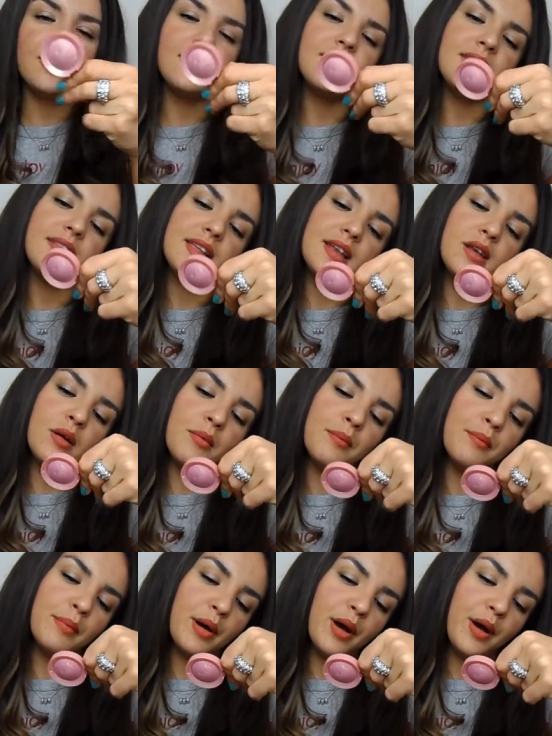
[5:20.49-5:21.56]
This is in
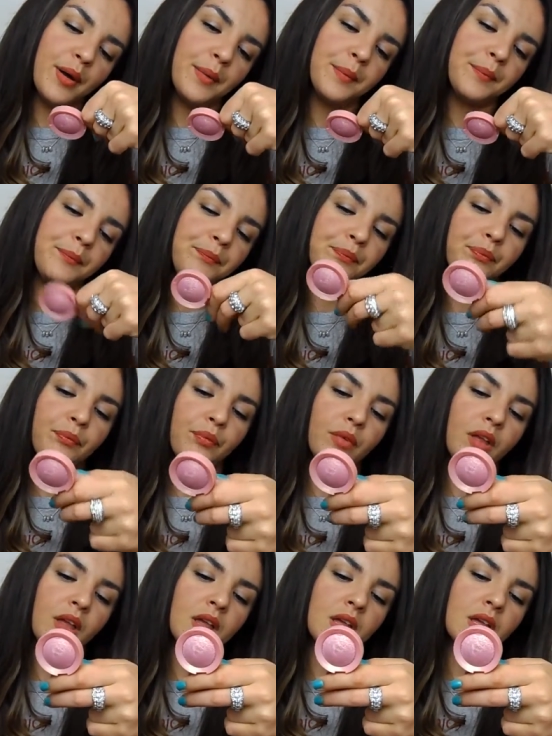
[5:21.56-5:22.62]
number
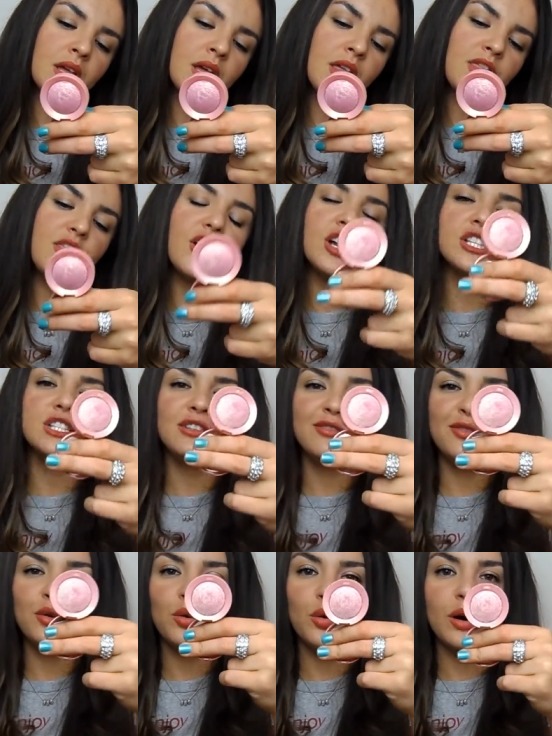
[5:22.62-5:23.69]

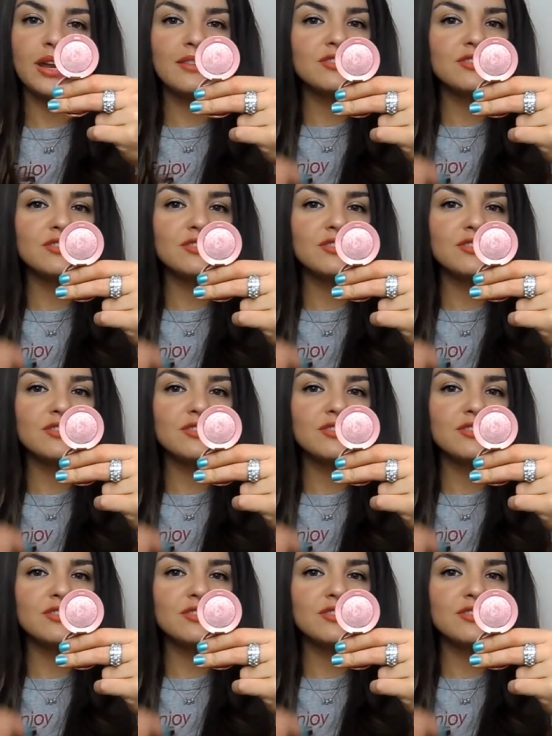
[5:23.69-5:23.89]
34,